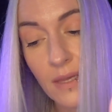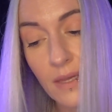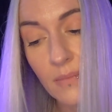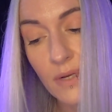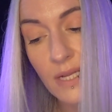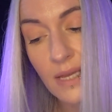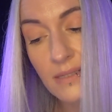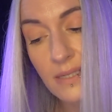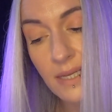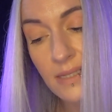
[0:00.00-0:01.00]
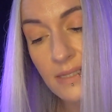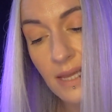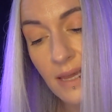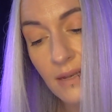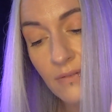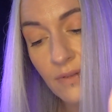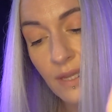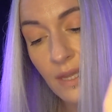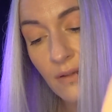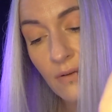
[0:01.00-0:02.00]
Protects against
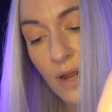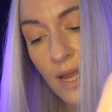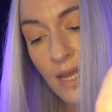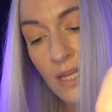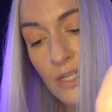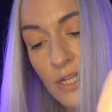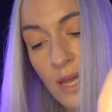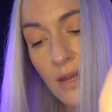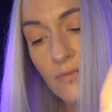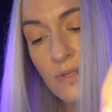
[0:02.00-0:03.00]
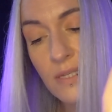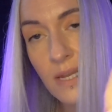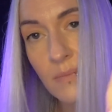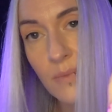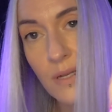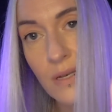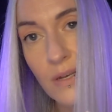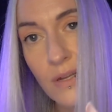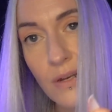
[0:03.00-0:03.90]
envy, rage and resentment.